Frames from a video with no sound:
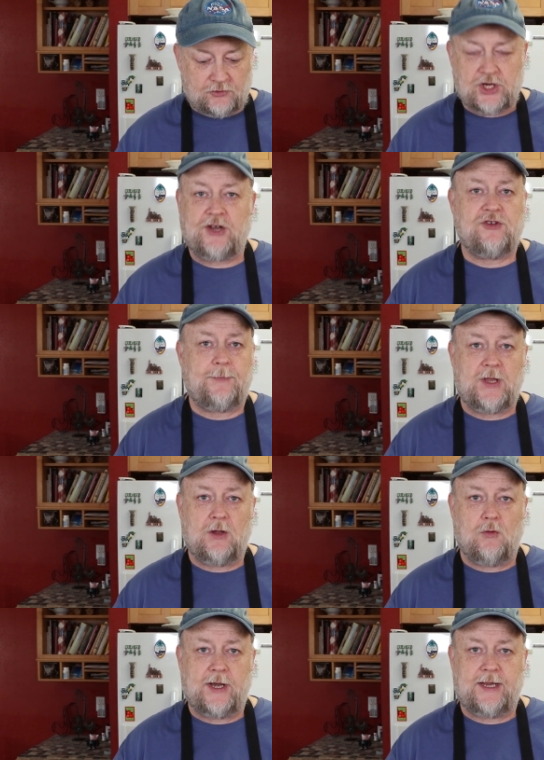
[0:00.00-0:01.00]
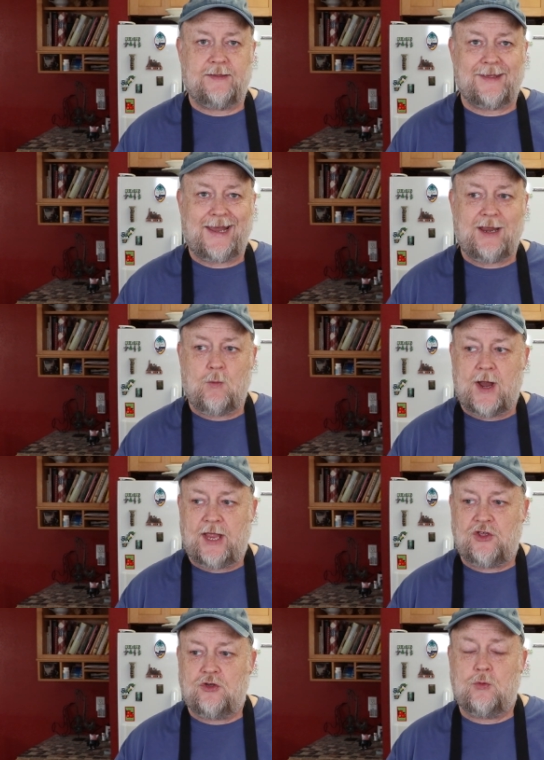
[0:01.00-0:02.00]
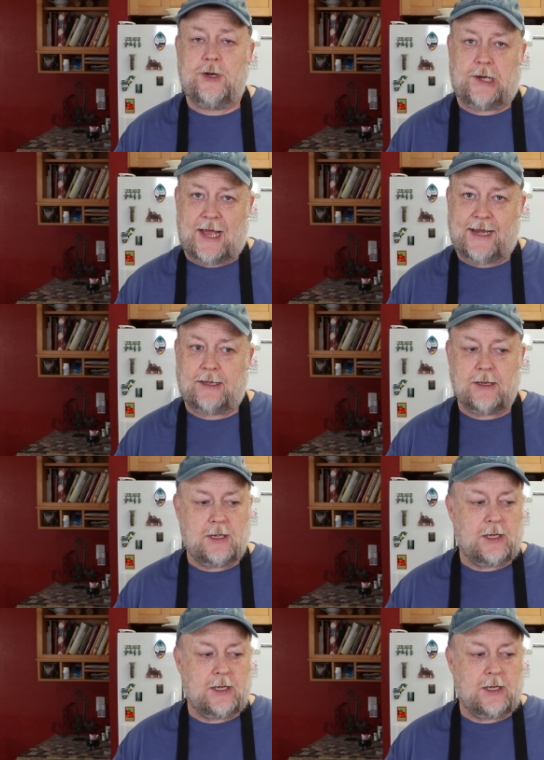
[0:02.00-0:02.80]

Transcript: change up the ingredients any way you would like.